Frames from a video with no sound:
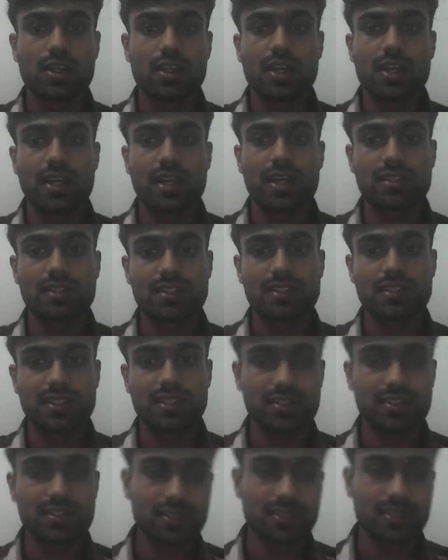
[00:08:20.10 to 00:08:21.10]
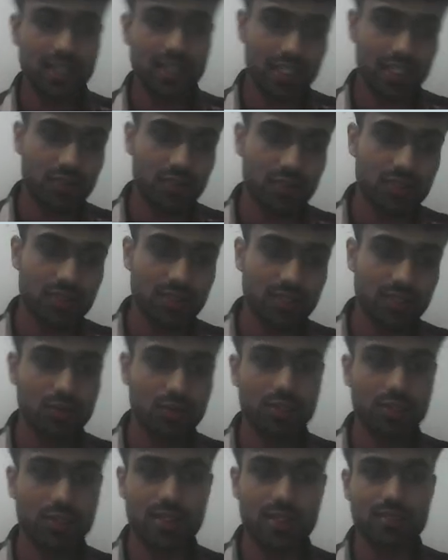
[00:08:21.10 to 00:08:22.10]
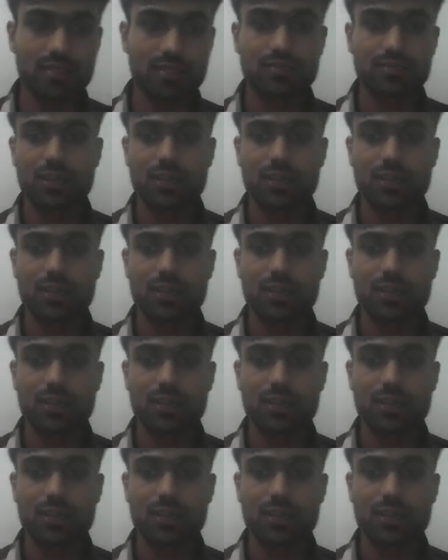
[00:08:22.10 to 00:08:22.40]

And there is continuous deployment.